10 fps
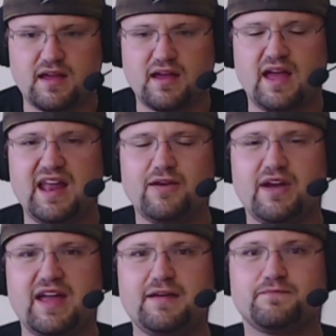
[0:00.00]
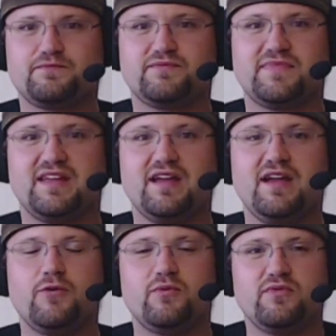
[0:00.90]
Anyway,
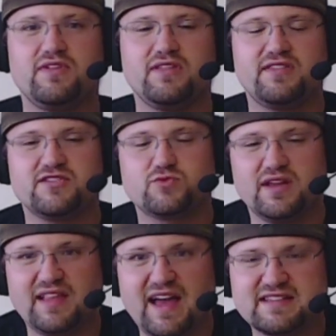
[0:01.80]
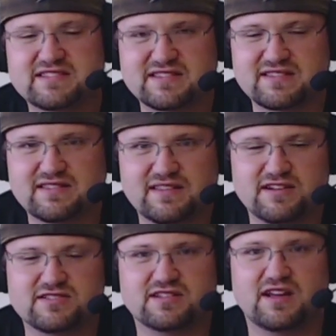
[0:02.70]
there's
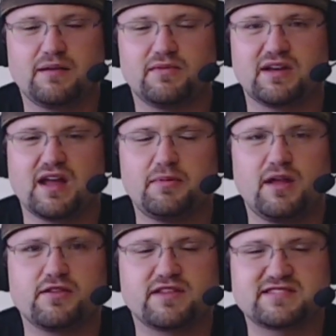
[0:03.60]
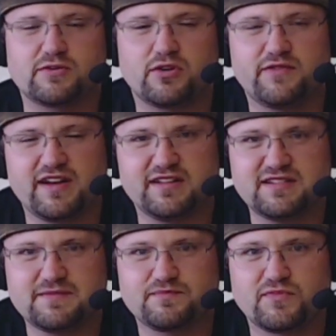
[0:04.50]
a couple other things that were revealed.
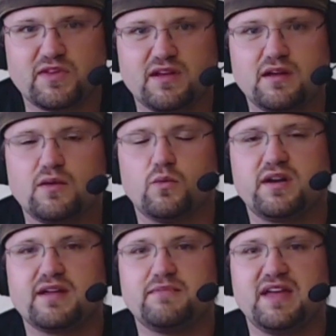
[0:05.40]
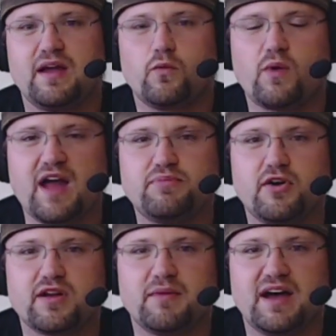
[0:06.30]
One of them being Ride
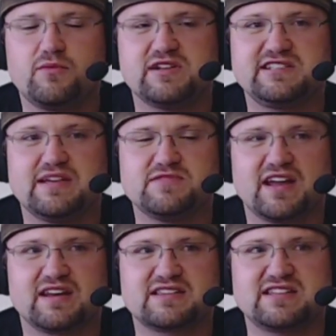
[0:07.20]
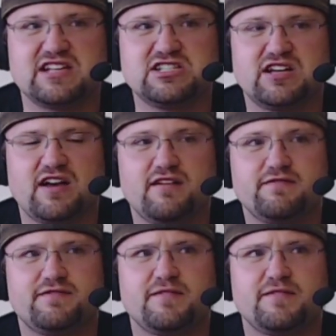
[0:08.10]
Pokemon, which seems like an extension of